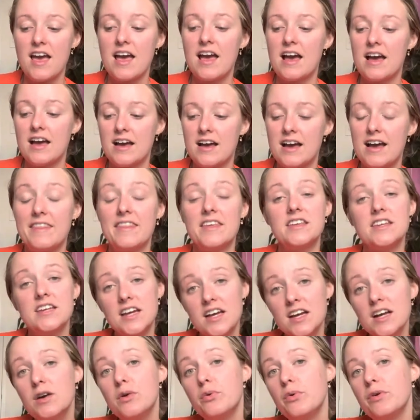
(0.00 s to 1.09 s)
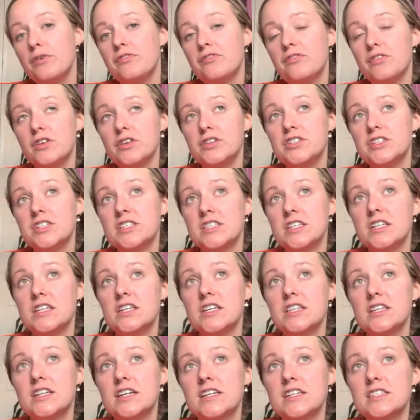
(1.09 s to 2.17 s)
and then yeah, we flew to Sydney
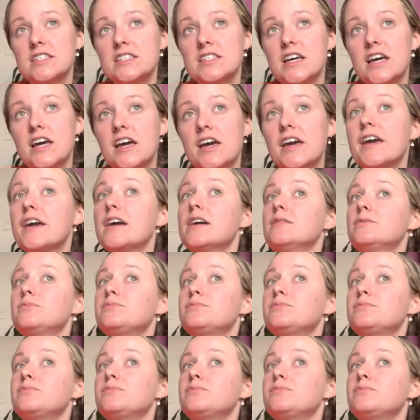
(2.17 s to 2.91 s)
the next day.